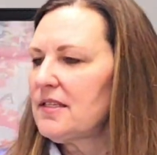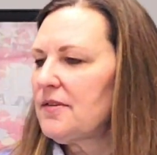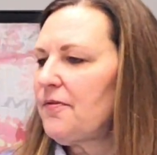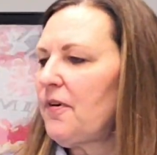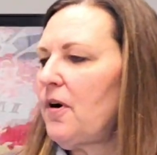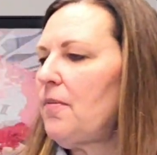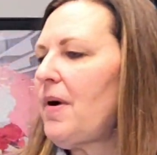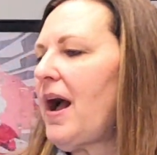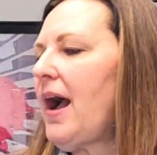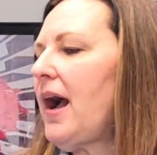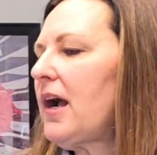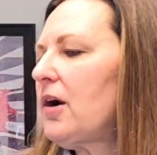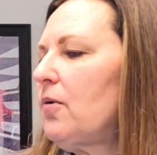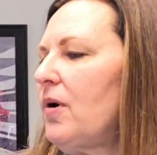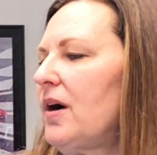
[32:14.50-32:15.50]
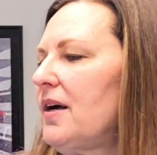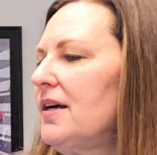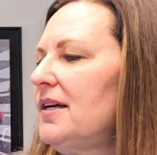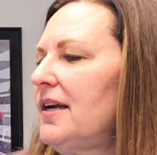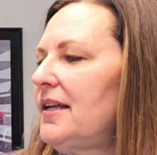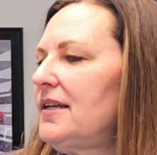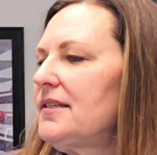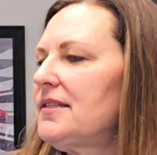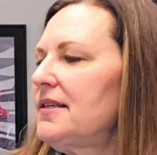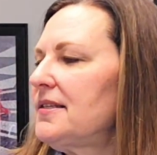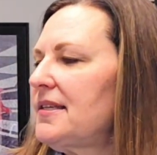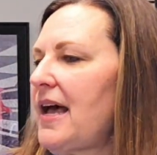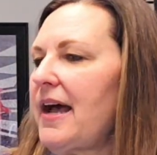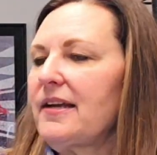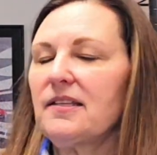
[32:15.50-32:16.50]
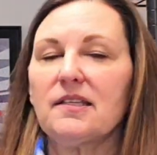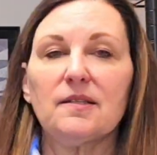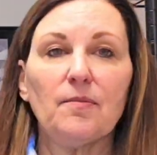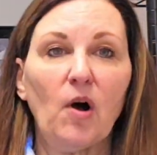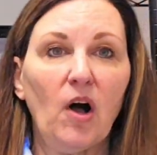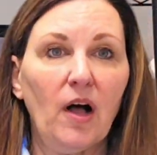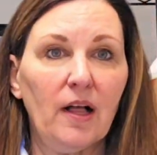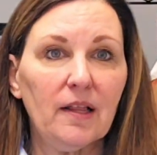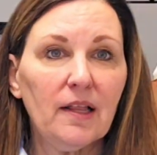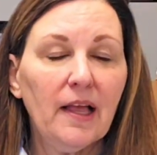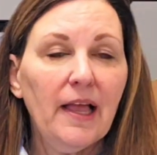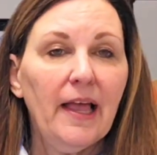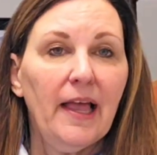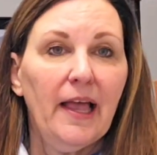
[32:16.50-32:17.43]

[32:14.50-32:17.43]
is from Aqua, and it's a size small.